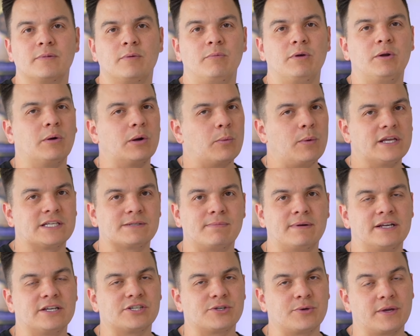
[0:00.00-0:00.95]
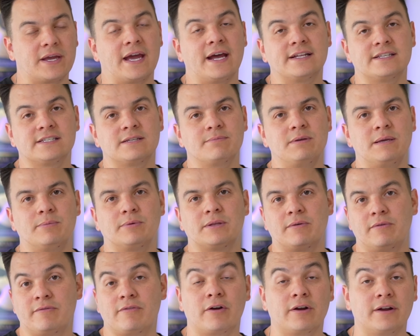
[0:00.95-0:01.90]
We don't want to waste money showing ads to people
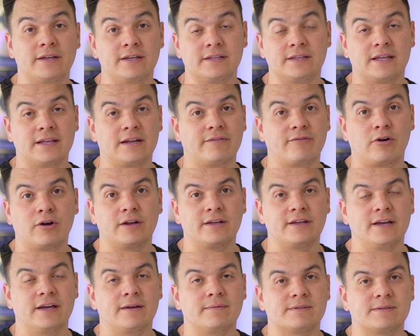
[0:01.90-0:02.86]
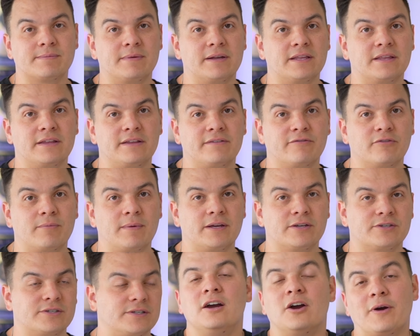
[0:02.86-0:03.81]
that have already submitted the information.